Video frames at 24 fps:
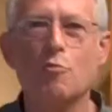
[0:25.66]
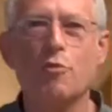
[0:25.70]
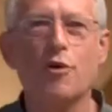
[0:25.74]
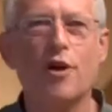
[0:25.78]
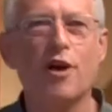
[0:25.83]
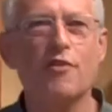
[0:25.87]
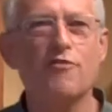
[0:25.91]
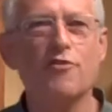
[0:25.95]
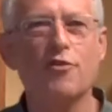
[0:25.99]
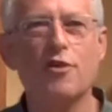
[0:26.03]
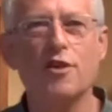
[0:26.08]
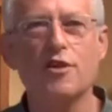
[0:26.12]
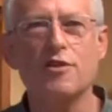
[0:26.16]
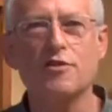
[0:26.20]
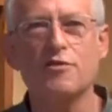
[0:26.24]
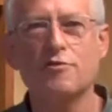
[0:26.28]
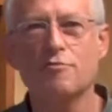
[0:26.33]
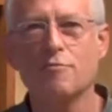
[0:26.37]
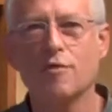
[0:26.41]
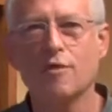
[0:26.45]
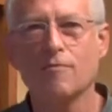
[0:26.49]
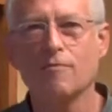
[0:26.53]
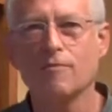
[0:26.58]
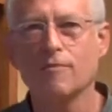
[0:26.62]

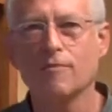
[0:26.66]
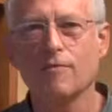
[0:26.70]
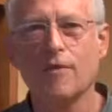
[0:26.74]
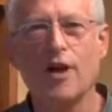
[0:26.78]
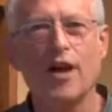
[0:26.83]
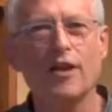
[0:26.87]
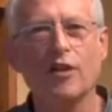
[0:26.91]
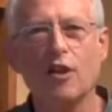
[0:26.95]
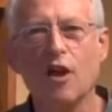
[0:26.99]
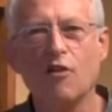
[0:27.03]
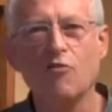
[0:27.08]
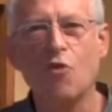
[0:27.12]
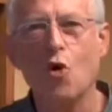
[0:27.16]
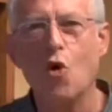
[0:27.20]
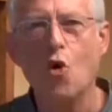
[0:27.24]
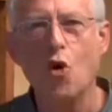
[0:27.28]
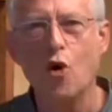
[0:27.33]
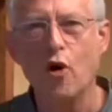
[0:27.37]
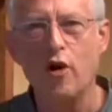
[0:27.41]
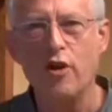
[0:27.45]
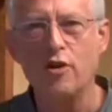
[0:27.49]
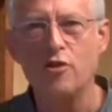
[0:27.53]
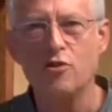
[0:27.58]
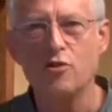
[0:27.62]
preference, I love
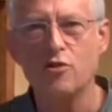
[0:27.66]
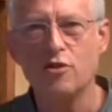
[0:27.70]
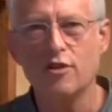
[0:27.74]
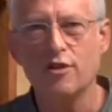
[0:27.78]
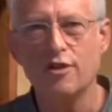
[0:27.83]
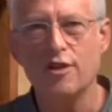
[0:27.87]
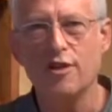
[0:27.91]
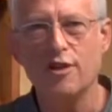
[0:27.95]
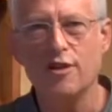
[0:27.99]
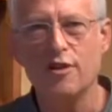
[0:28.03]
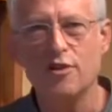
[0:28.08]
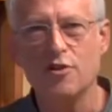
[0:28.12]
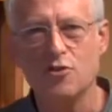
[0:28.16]
orange in